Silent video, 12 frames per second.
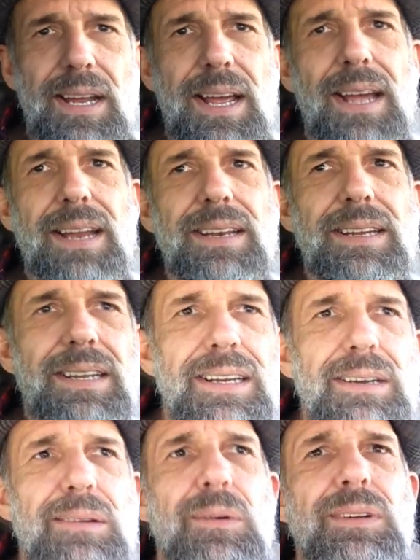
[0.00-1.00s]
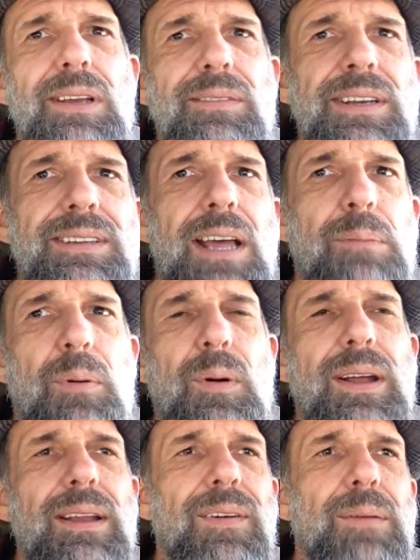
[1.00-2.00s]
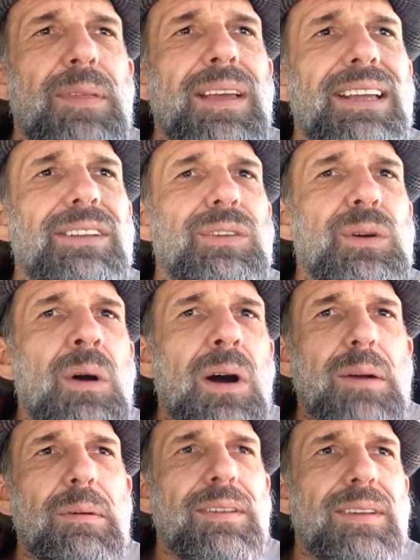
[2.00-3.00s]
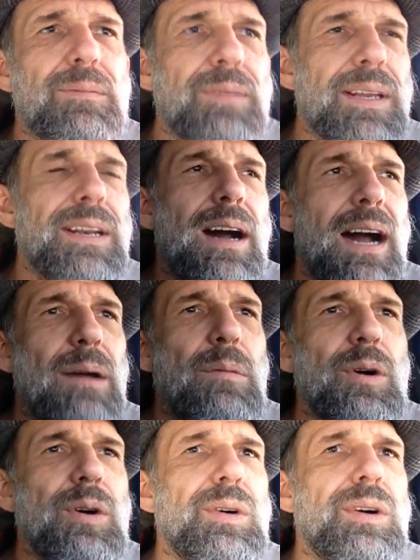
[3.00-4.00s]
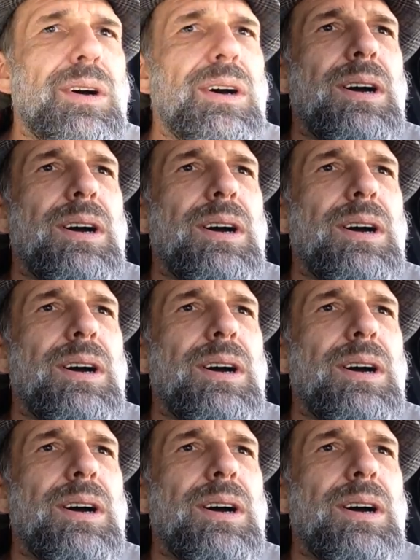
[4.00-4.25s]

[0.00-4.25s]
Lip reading: And once I reach that point, if I'm thinking too hard about something, I will